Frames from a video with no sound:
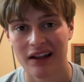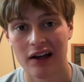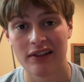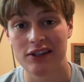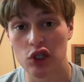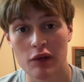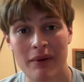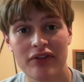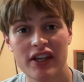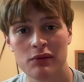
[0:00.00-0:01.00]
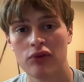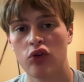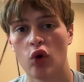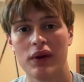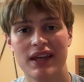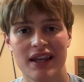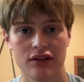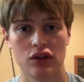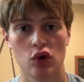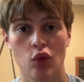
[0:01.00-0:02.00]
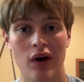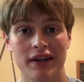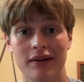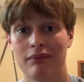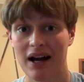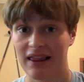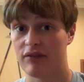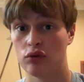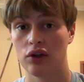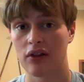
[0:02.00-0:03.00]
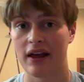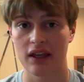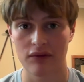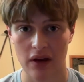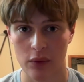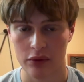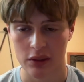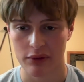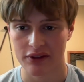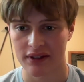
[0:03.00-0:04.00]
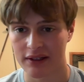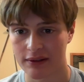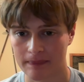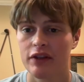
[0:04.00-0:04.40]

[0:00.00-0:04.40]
Let's learn about this before we get into what my life would look like if I was the president.